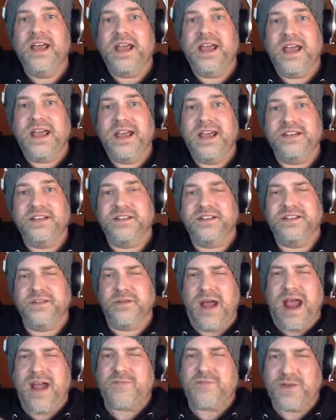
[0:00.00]
and to
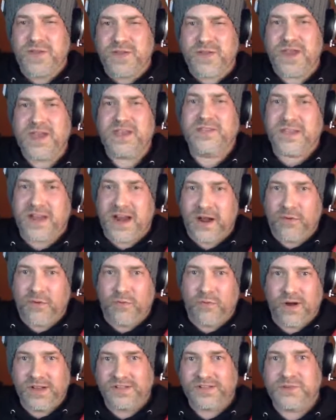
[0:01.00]
do everything that I
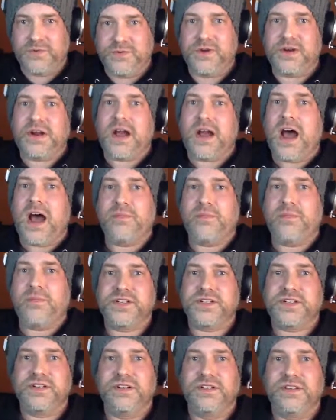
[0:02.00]
want to
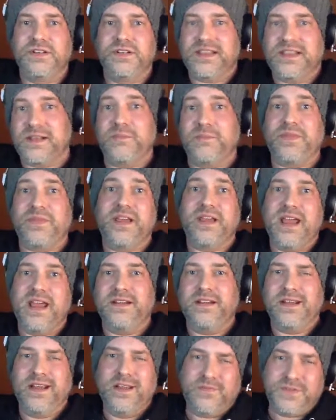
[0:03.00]
accomplish, like something had
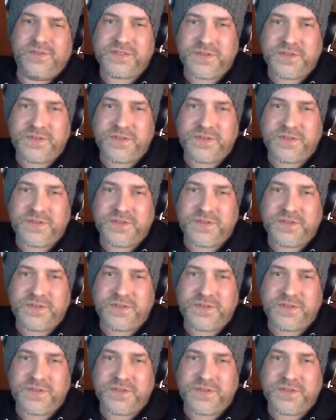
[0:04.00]
to give.